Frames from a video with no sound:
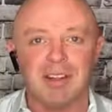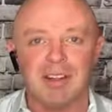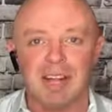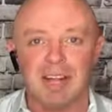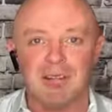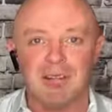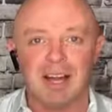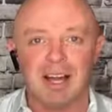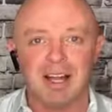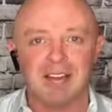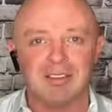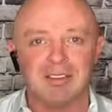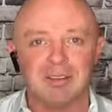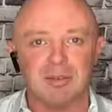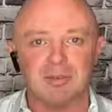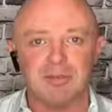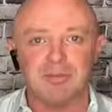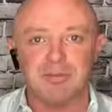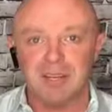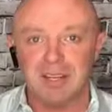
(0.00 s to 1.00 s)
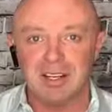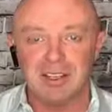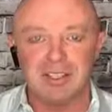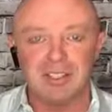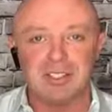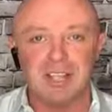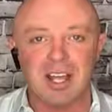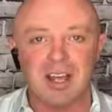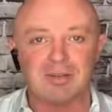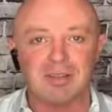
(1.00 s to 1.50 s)
They have lots of
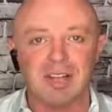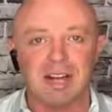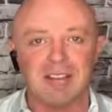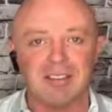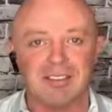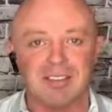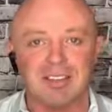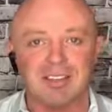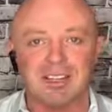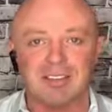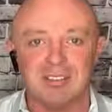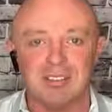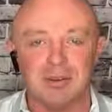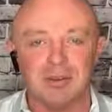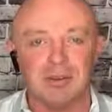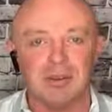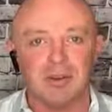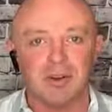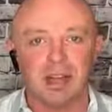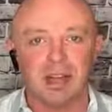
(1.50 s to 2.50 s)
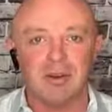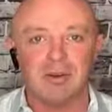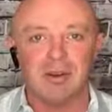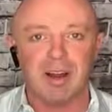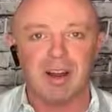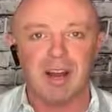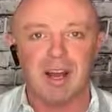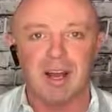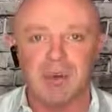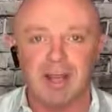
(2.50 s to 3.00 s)
fears. They have lots of things going through their head
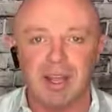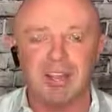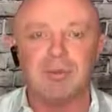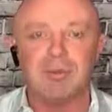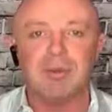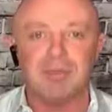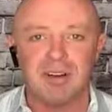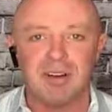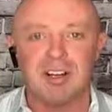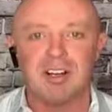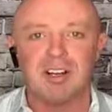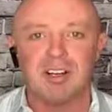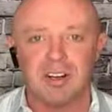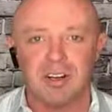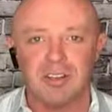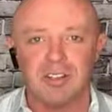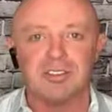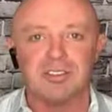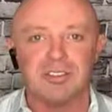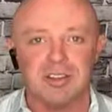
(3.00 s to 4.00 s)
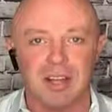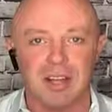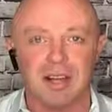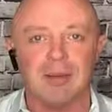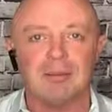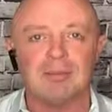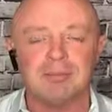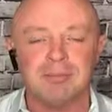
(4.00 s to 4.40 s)
right now. We have to be very cautious of that.